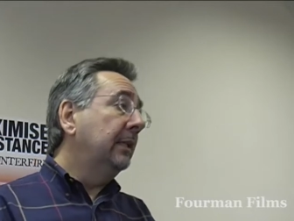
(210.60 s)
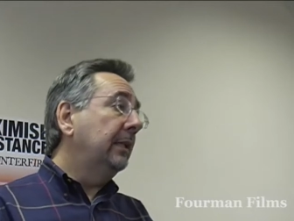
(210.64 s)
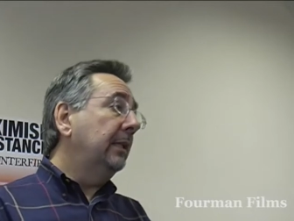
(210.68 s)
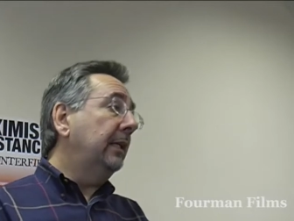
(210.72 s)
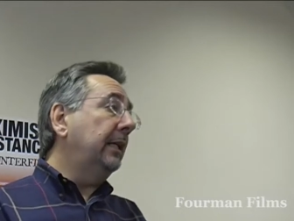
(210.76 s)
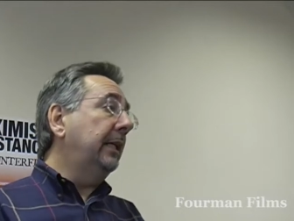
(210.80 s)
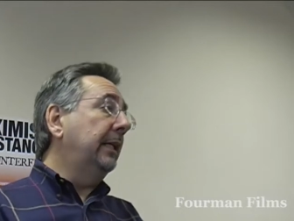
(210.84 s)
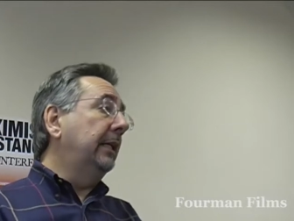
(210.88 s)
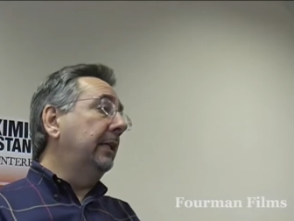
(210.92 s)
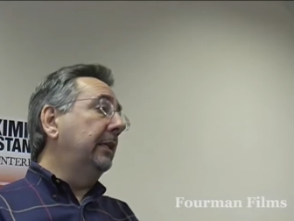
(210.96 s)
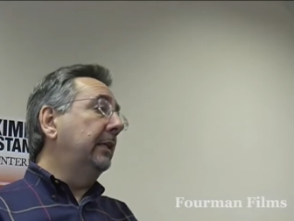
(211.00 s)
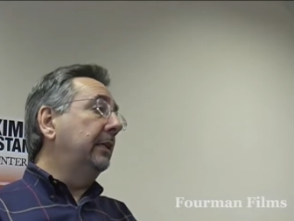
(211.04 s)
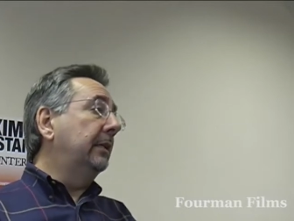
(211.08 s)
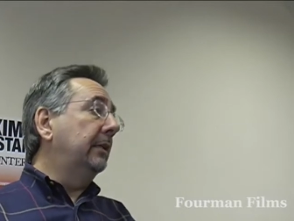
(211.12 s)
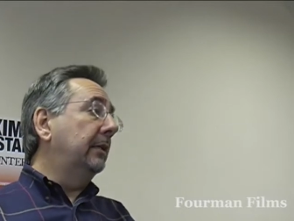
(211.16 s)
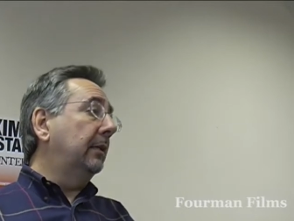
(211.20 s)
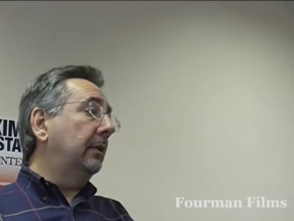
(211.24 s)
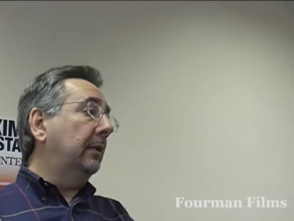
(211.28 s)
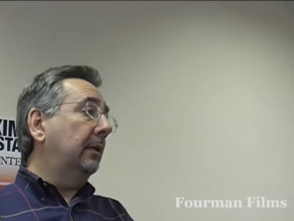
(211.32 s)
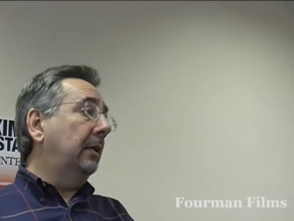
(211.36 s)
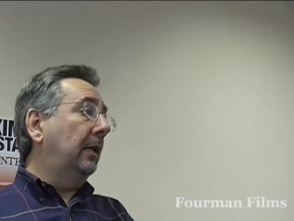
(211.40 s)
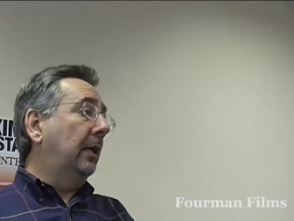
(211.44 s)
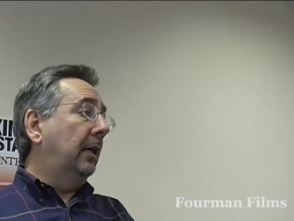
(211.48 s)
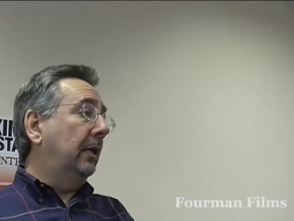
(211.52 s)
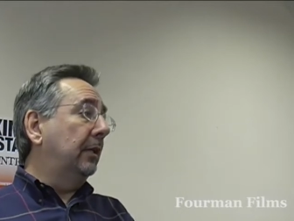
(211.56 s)
in
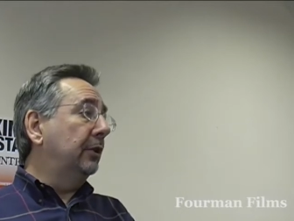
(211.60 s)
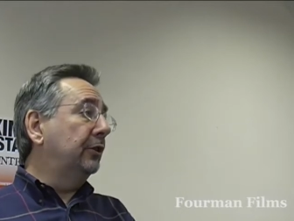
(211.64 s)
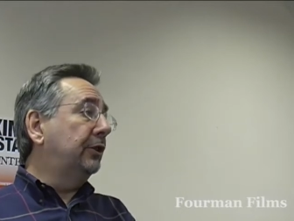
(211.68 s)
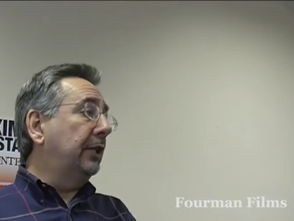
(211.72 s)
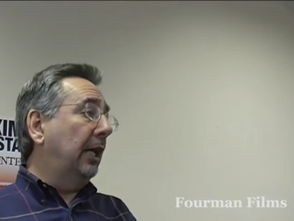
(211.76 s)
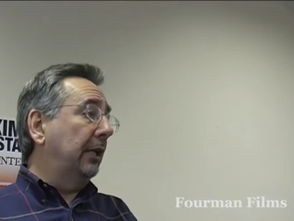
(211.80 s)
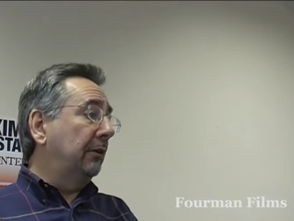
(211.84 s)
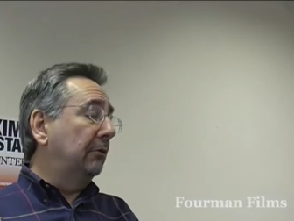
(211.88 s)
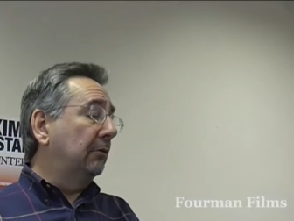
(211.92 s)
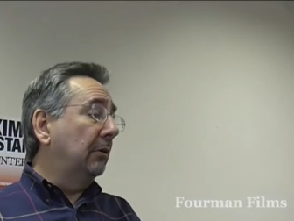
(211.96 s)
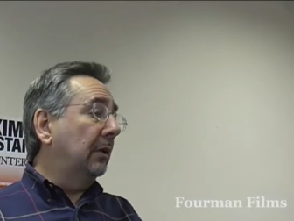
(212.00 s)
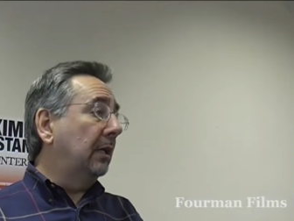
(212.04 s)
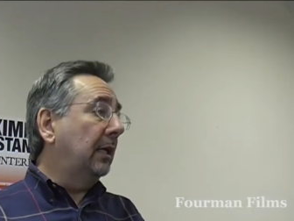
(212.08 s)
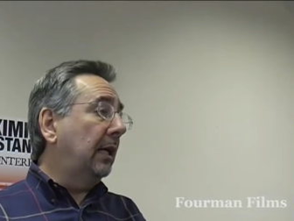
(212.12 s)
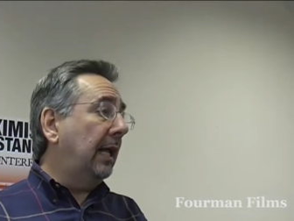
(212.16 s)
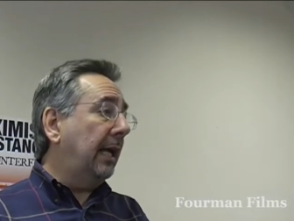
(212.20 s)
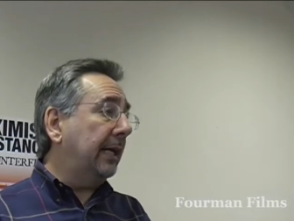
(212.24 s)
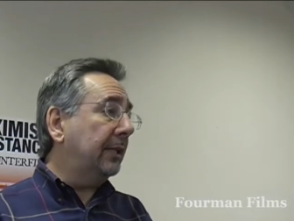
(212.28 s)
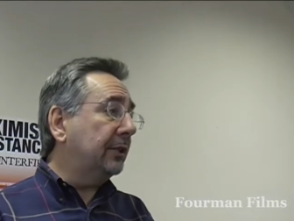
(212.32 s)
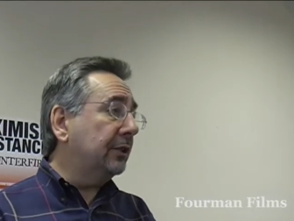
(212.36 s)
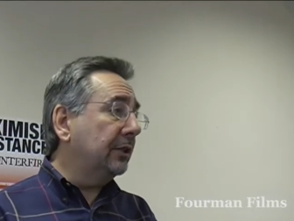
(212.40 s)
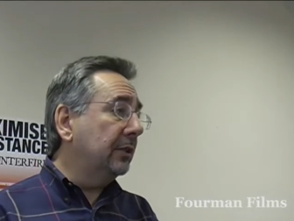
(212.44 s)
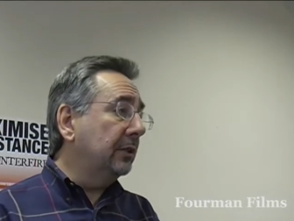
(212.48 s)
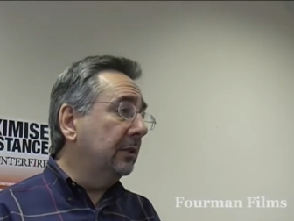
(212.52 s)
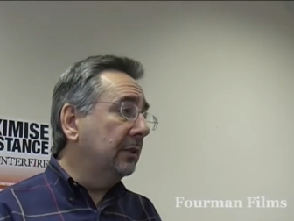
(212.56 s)
general
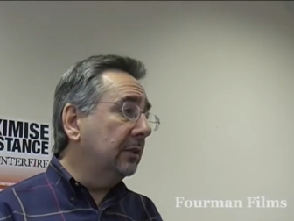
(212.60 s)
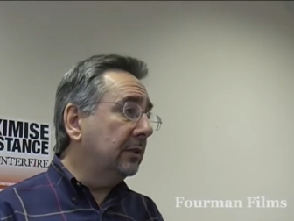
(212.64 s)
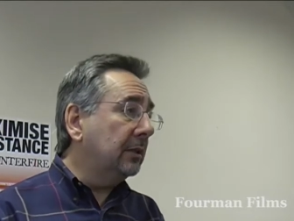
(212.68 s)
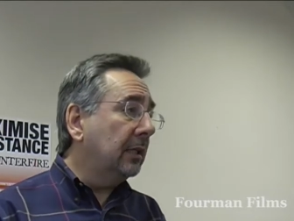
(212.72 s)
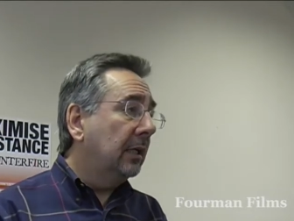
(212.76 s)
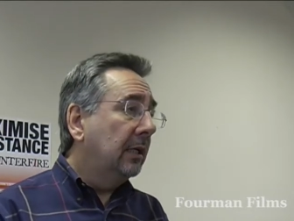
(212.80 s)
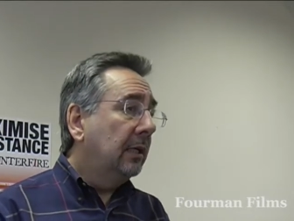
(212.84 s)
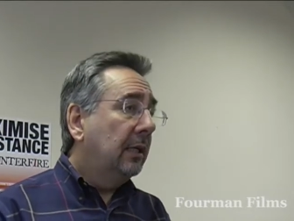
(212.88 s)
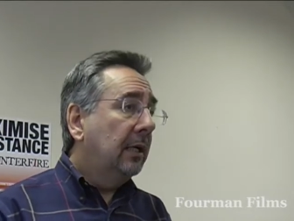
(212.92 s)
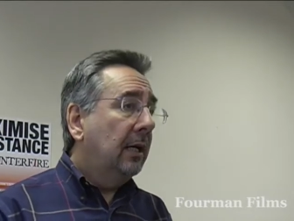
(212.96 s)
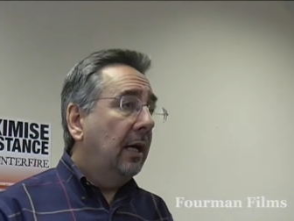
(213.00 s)
elections,